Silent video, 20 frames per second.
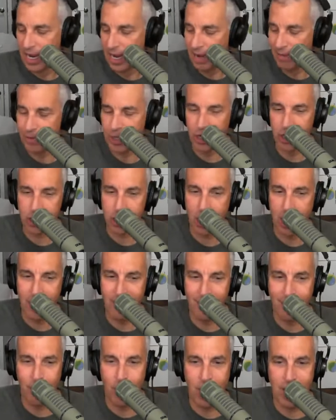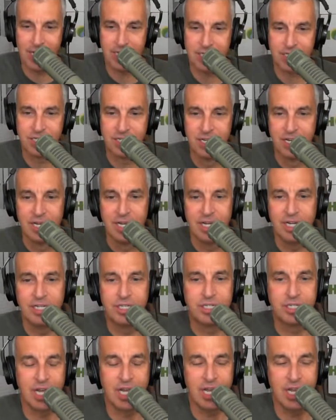I'm going to call the boss
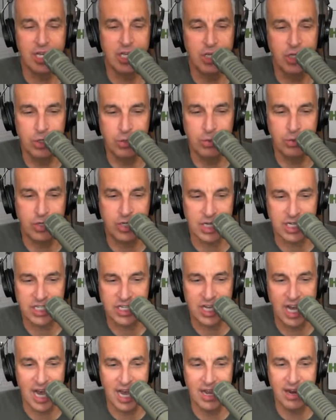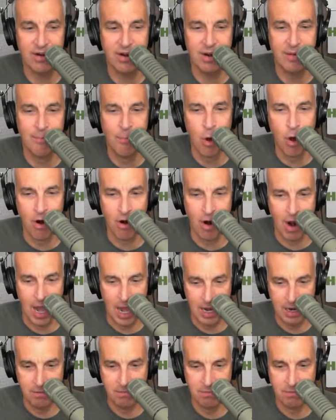and say, you just hired a
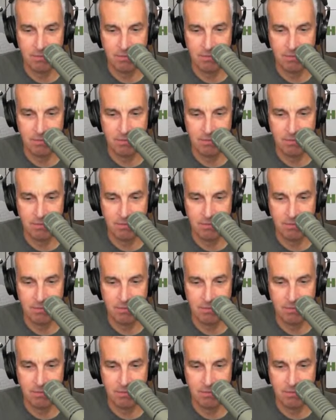moron.